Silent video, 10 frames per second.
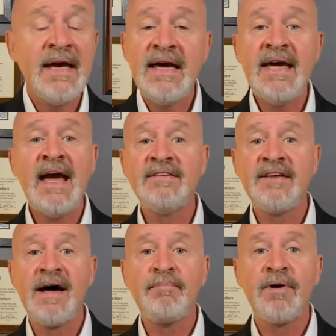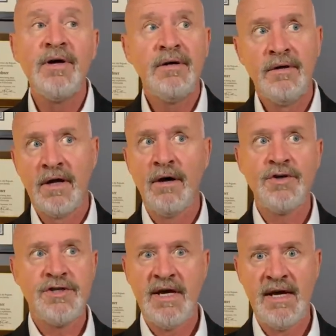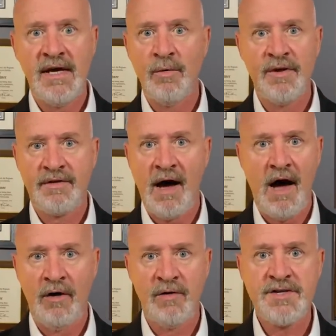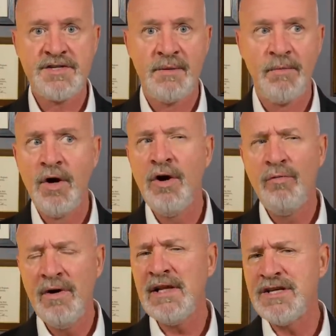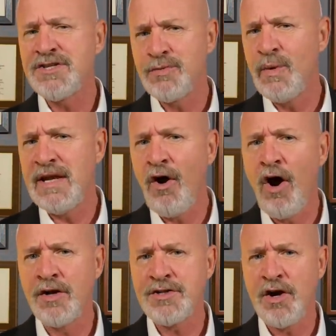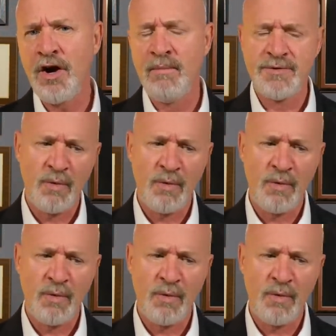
He ended up negotiating with Congress some really sweetheart terms.